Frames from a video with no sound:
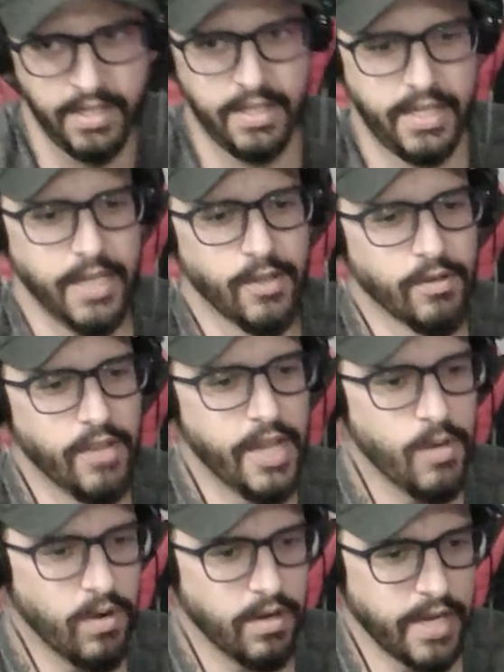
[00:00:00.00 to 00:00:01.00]
either they
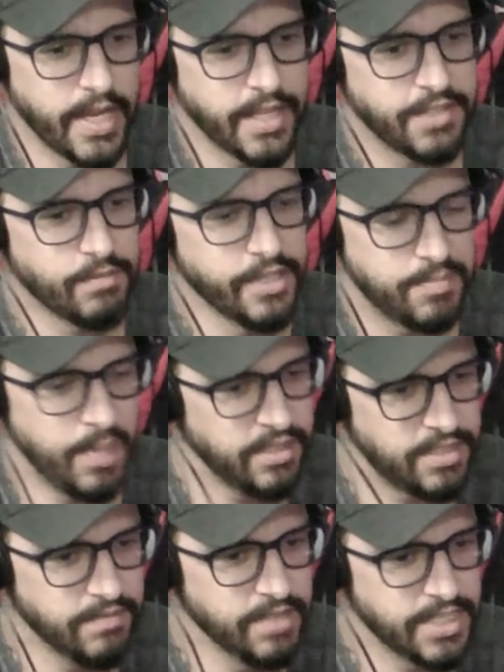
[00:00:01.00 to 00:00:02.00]
weren't as
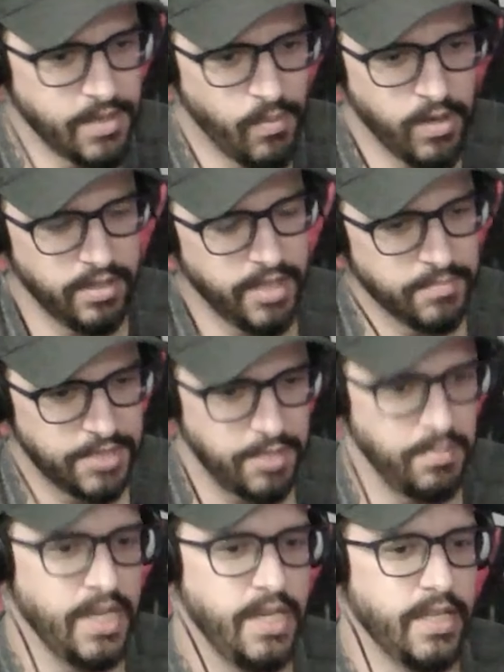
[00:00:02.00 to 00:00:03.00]
responsive as I wanted them to
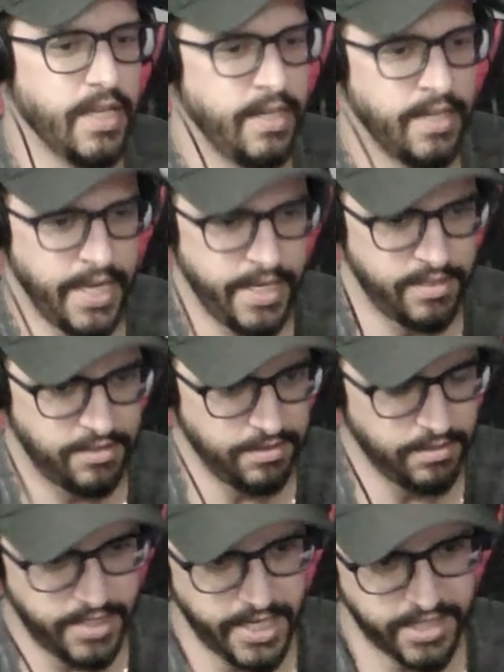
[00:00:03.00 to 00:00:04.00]
be, they didn't answer
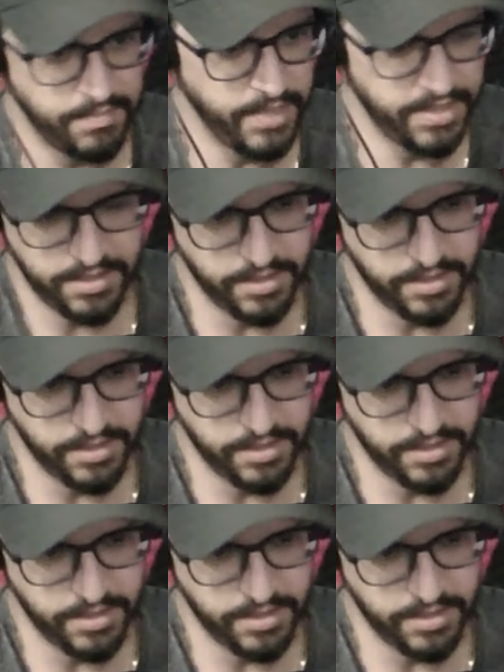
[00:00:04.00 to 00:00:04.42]
text messages,